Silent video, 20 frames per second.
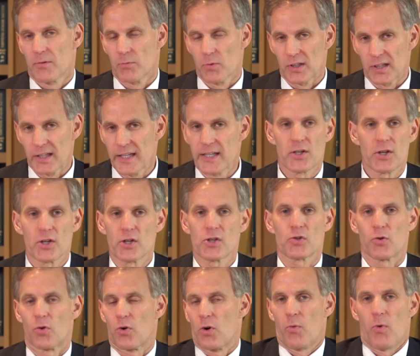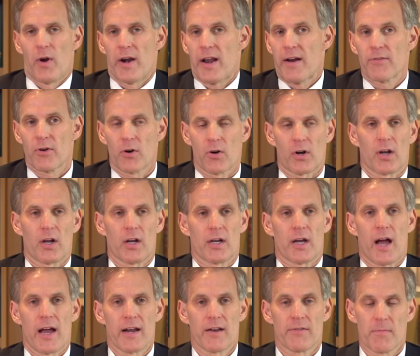religious or whatever
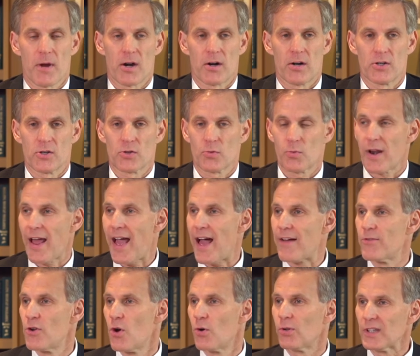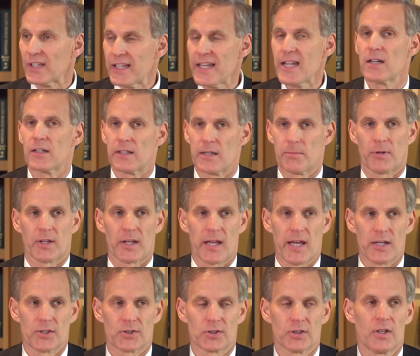kind of marriages would have no legal
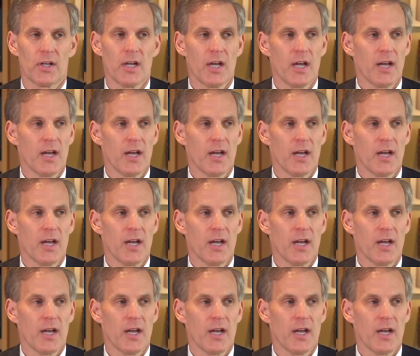implication.